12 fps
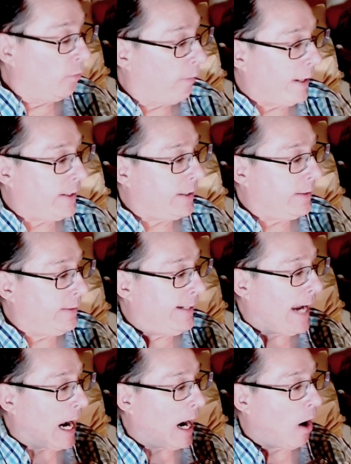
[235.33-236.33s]
Right
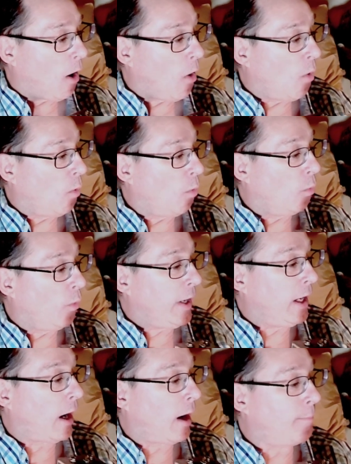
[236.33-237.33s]
now
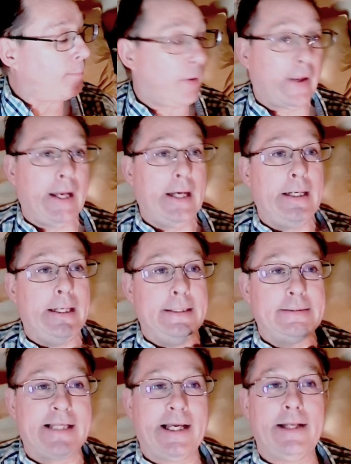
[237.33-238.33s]
we are playing
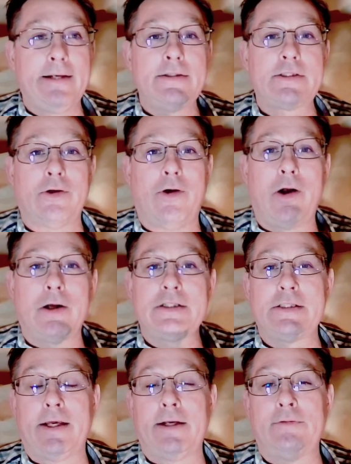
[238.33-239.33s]
a 10 song
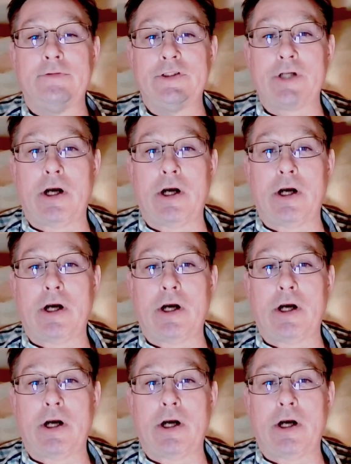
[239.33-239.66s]
set of